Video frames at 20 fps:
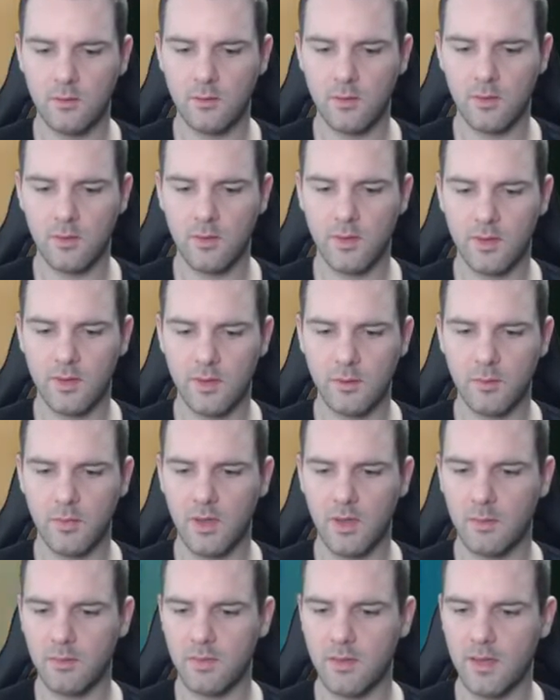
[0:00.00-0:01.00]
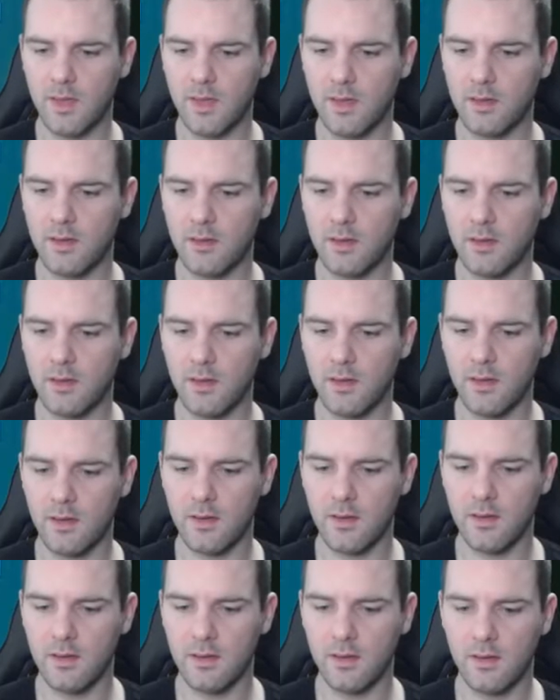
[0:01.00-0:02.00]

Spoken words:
We'll quickly pop that on.